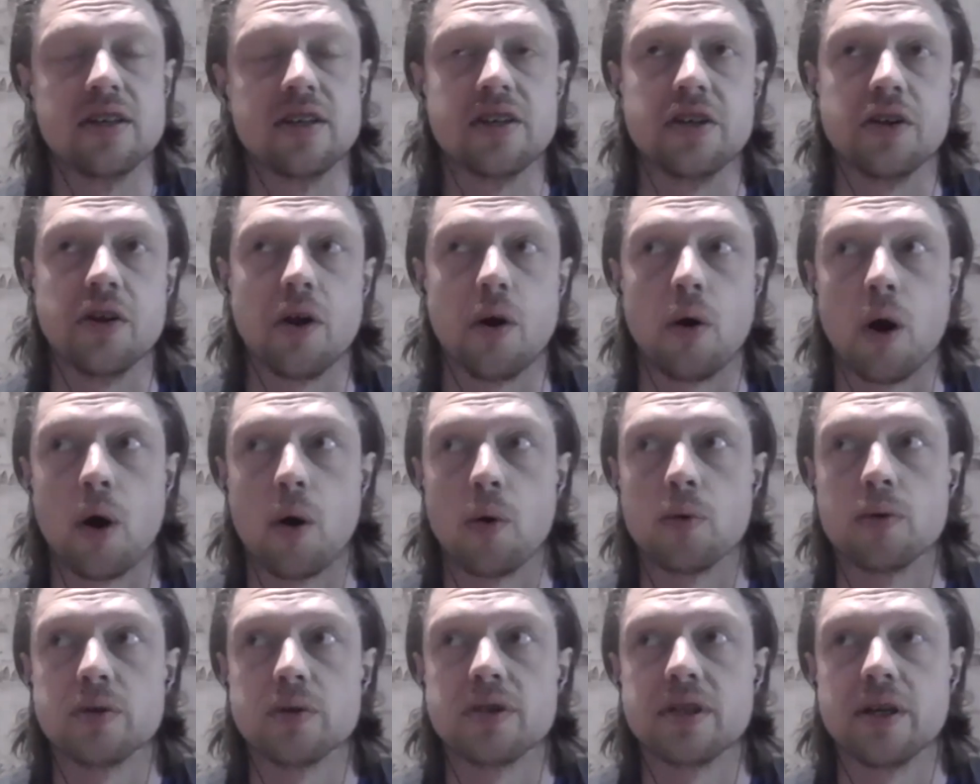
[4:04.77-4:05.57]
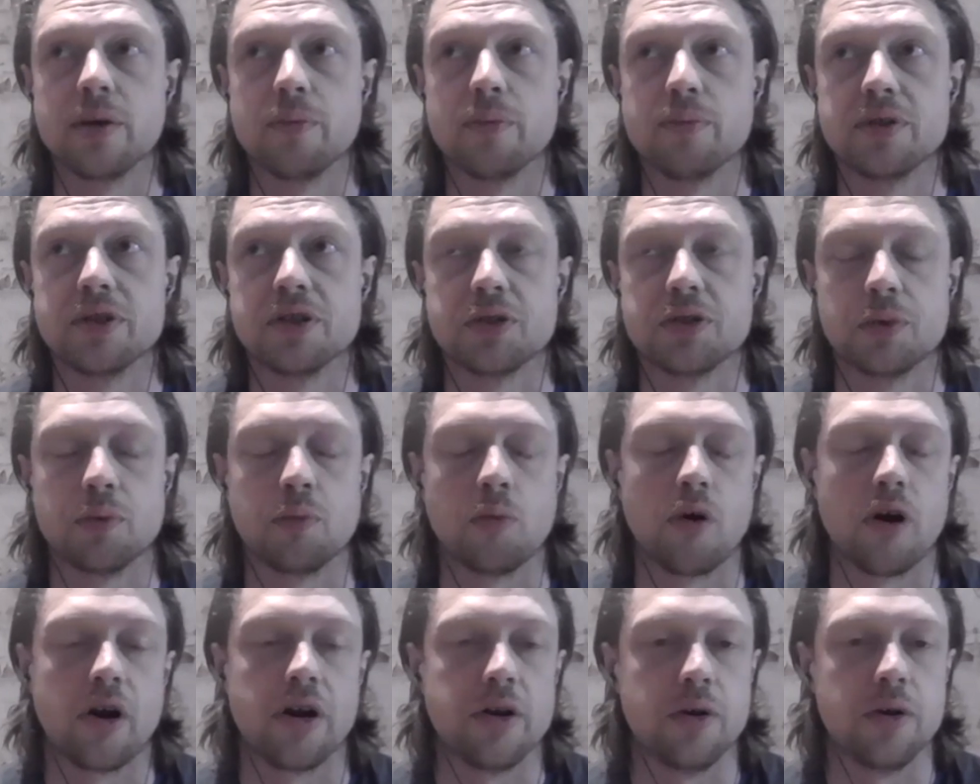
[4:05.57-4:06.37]
I was in a position
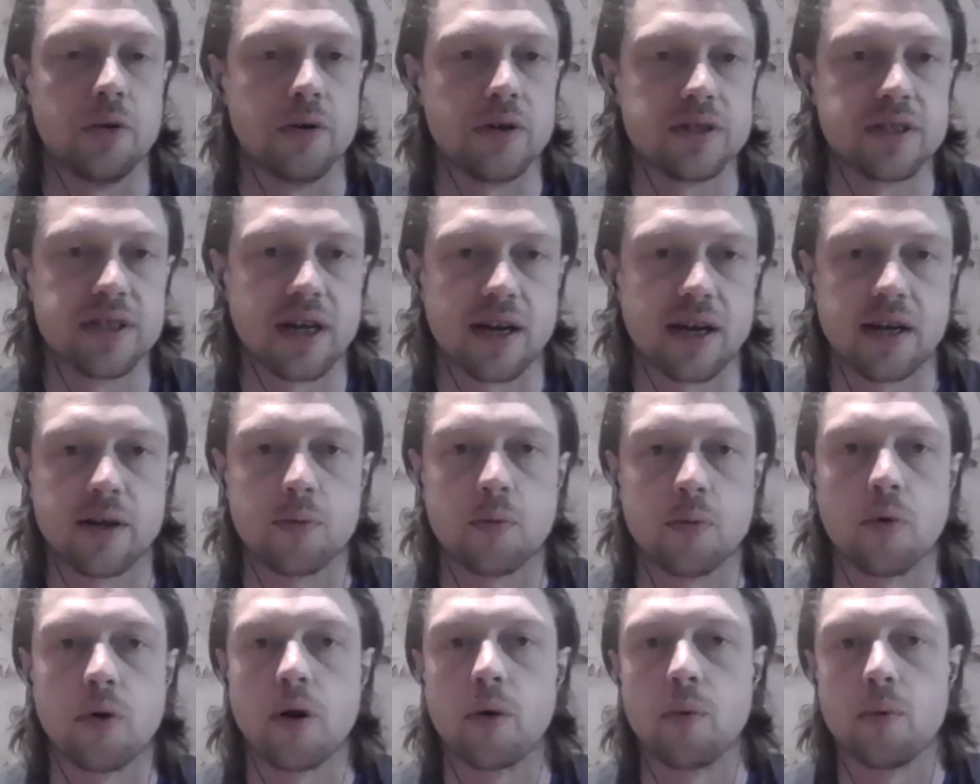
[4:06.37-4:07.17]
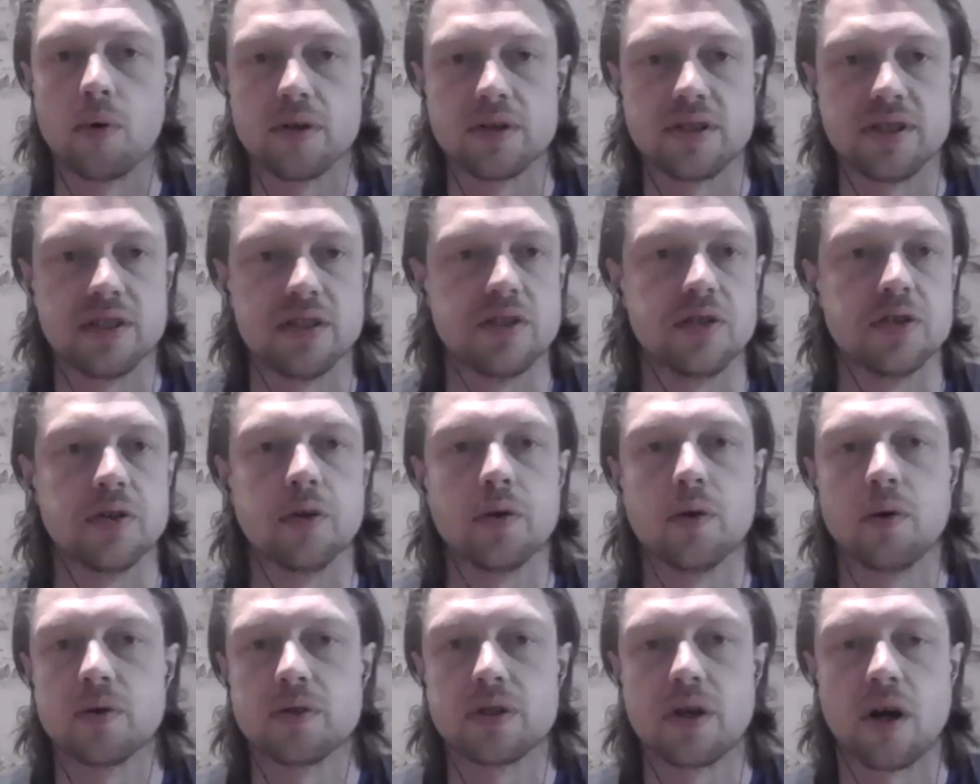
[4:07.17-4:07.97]
where I knew exactly what I wanted to
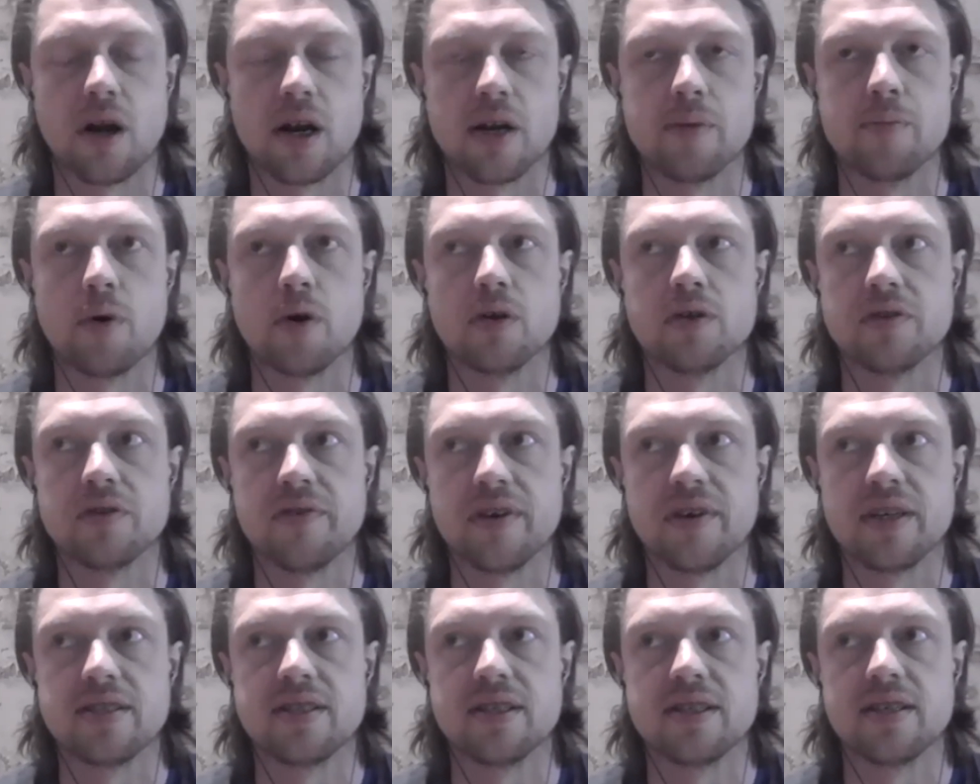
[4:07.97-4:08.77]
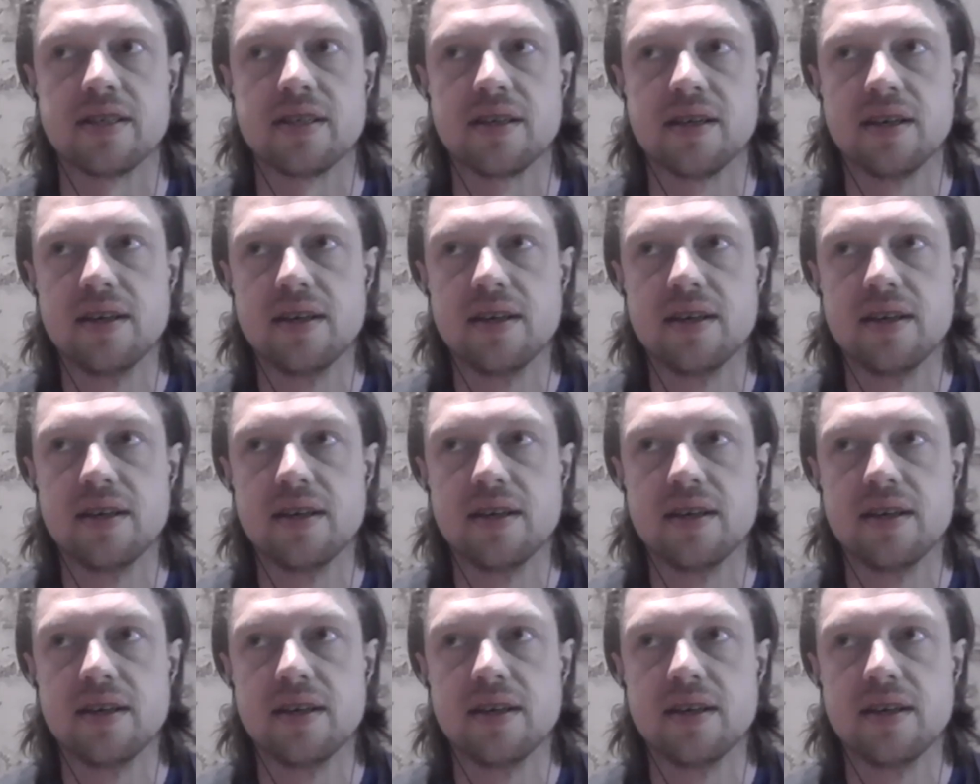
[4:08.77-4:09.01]
do. I was highly motivated.